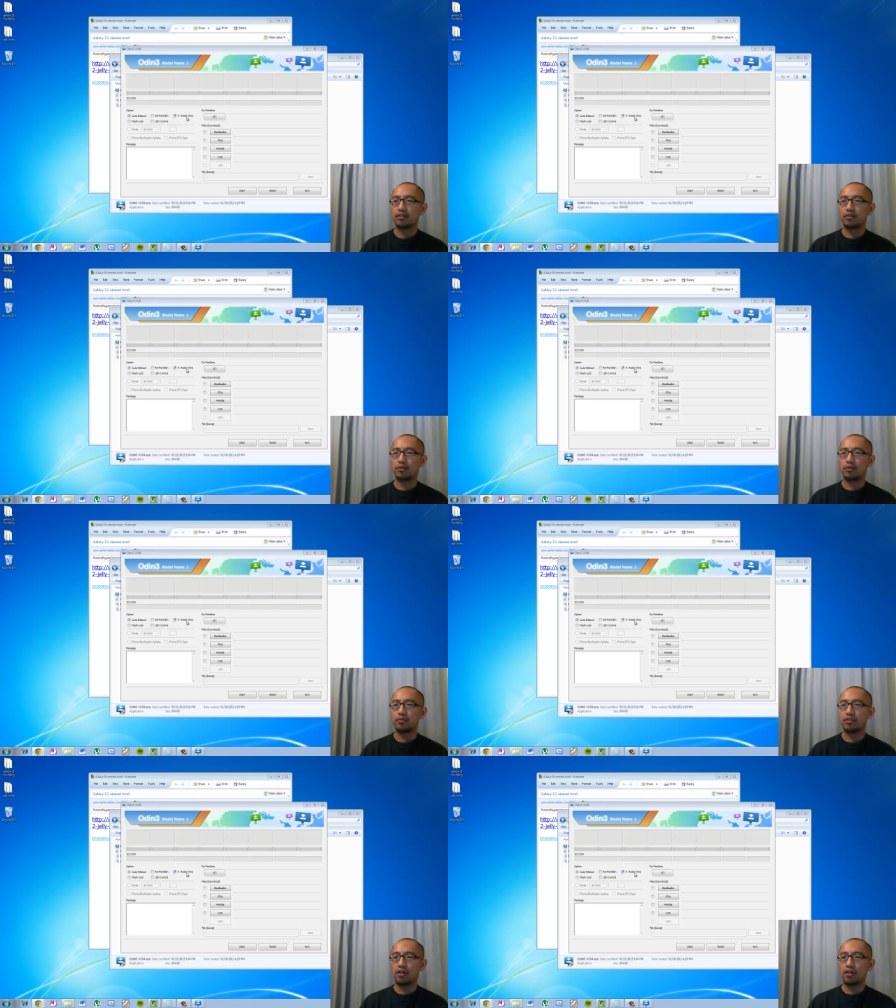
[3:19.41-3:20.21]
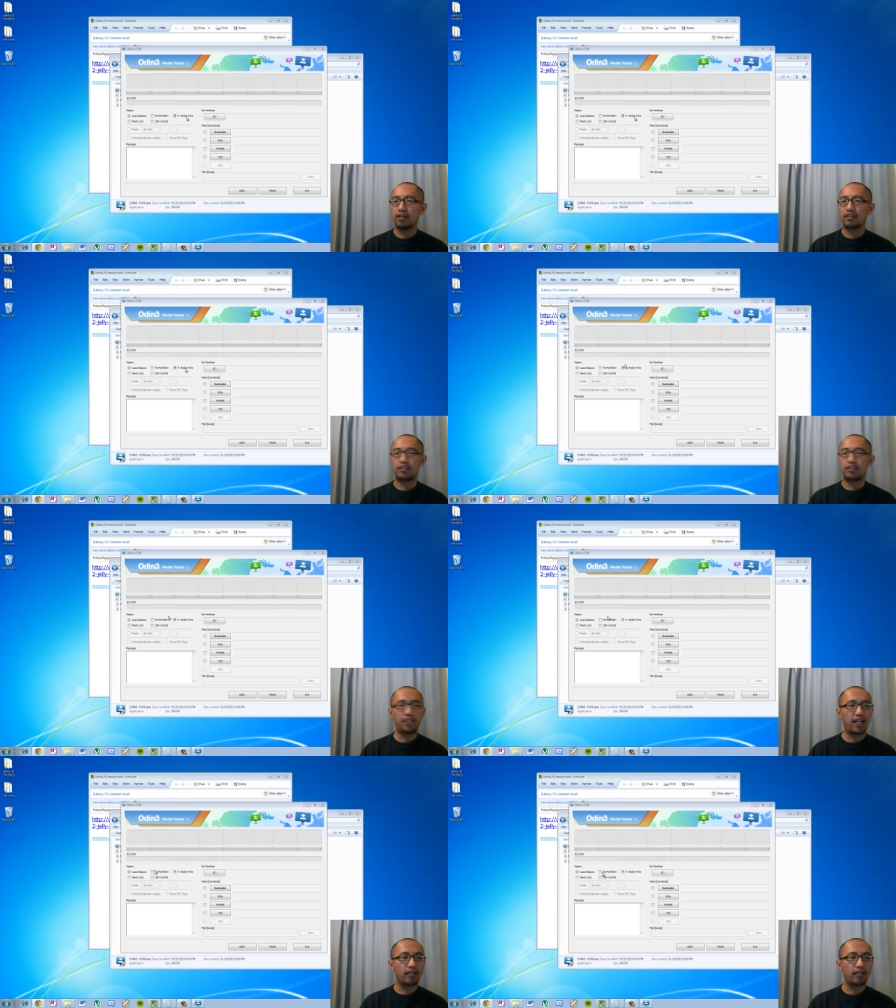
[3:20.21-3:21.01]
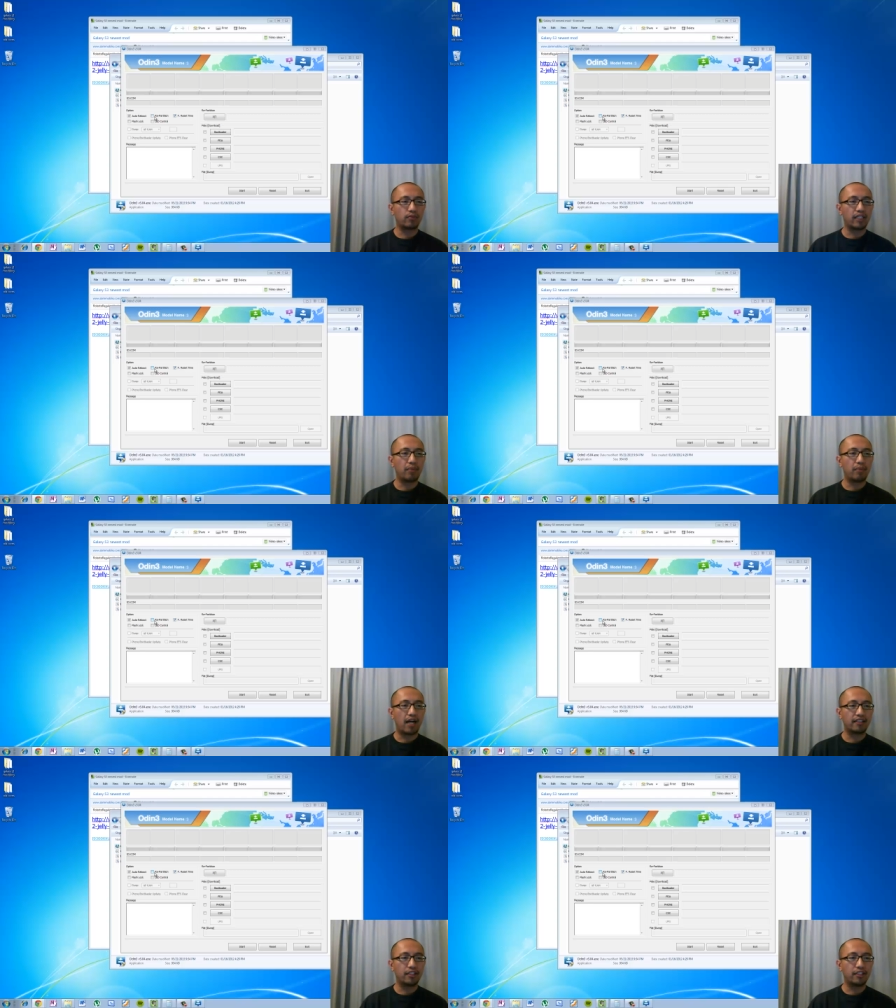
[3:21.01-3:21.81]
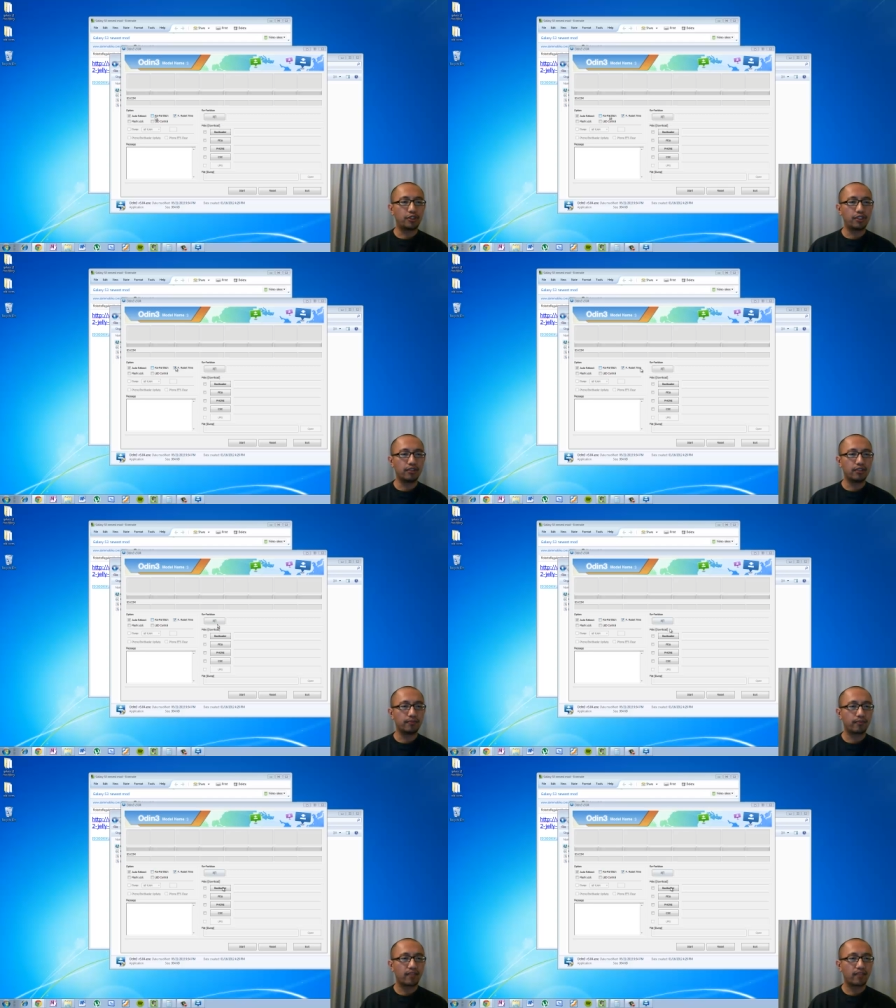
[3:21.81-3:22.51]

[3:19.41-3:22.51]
do not check repartition.